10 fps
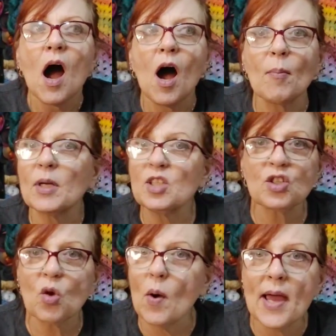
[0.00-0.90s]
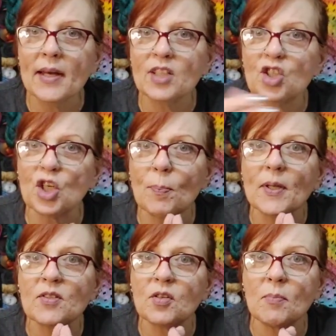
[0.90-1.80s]
um, can just go ahead and ship
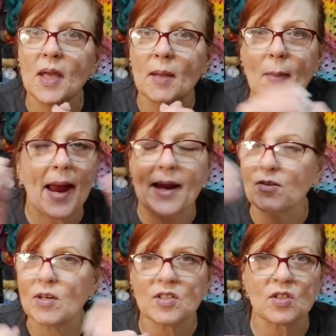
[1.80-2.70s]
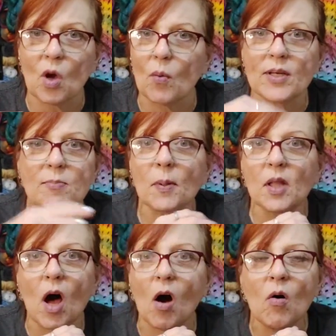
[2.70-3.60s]
it to me. My address is always
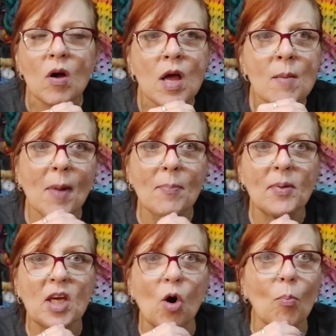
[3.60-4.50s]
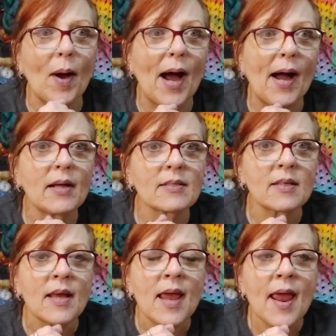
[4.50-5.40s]
below my P.O. box.
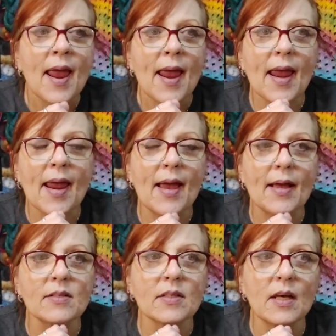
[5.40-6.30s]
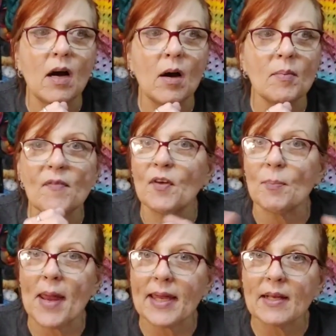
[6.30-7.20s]
And um, if you're
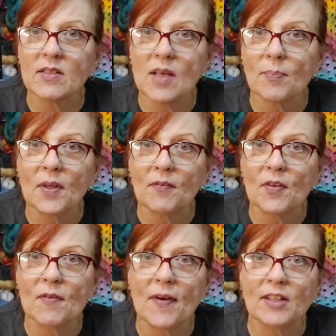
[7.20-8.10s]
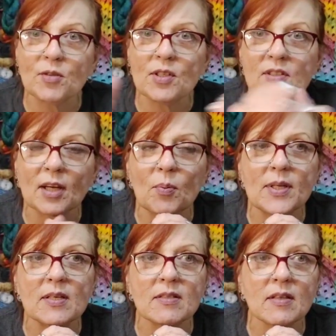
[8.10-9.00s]
making something for the veterans, like we
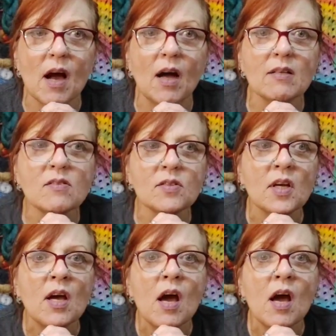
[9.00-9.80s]
discussed,